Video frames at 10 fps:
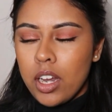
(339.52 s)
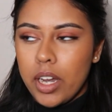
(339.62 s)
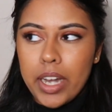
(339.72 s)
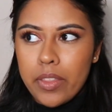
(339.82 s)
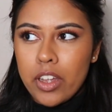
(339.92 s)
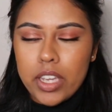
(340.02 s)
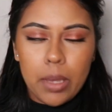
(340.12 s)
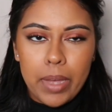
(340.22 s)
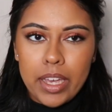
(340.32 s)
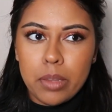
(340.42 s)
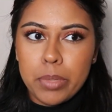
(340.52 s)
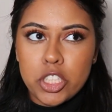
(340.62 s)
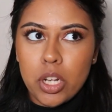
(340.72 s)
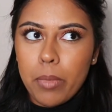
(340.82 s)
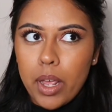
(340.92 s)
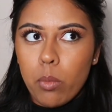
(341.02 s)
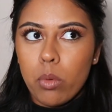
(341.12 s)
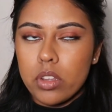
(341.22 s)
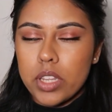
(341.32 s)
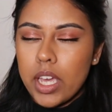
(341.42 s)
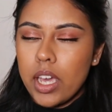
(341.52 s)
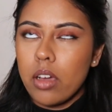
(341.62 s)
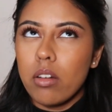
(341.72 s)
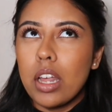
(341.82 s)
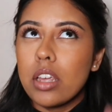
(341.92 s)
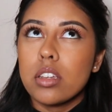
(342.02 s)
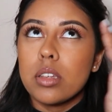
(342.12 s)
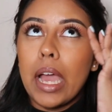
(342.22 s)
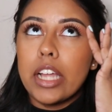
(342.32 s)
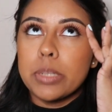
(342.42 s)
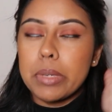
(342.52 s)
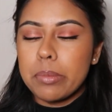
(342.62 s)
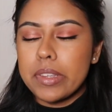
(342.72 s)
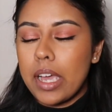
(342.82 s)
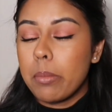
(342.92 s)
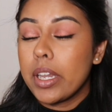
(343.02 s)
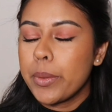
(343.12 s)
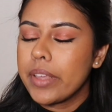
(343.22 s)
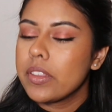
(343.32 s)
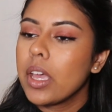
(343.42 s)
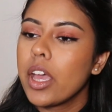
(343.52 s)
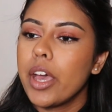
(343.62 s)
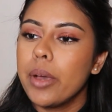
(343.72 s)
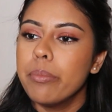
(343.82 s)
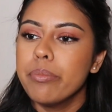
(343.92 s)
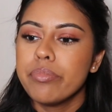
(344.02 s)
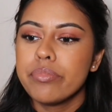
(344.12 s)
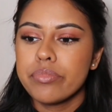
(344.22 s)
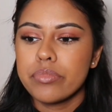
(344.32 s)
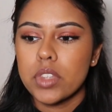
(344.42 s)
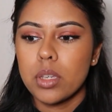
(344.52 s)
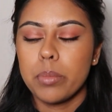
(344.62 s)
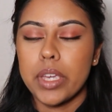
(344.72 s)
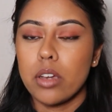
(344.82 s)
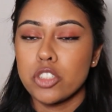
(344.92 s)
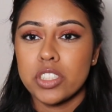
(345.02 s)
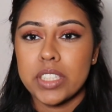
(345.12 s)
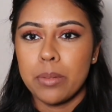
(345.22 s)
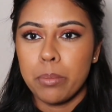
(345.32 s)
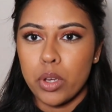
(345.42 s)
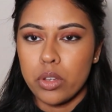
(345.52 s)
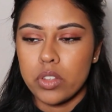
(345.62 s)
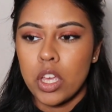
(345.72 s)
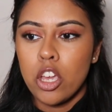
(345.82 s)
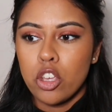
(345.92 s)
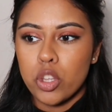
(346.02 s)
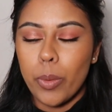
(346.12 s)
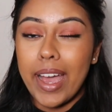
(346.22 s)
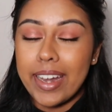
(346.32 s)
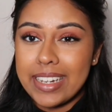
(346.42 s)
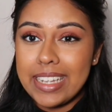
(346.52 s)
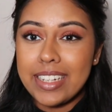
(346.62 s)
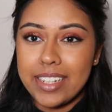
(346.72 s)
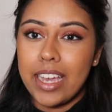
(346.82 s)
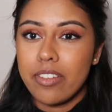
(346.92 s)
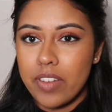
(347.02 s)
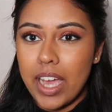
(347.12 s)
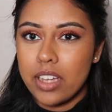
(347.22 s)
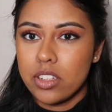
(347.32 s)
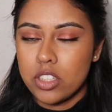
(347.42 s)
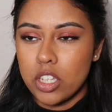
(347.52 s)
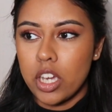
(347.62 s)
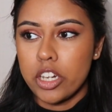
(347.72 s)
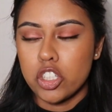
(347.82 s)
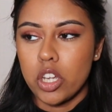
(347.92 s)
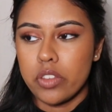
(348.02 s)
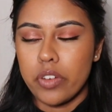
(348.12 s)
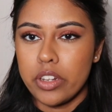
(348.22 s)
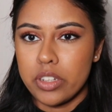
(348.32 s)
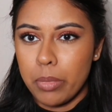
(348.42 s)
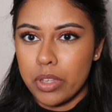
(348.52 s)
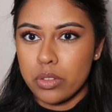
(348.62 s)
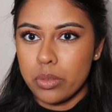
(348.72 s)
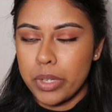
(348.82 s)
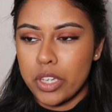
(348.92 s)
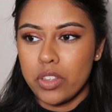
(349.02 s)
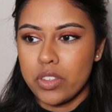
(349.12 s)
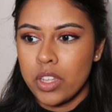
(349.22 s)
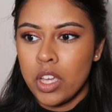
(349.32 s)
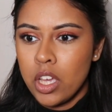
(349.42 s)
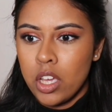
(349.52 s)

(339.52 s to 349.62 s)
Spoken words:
like, now that I look back at the picture, I'm like, what the hell? Like, it actually makes me sad, but anyways. But yeah, I was just skin and bones, so I had needed that fat to kind of transfer it to muscle, because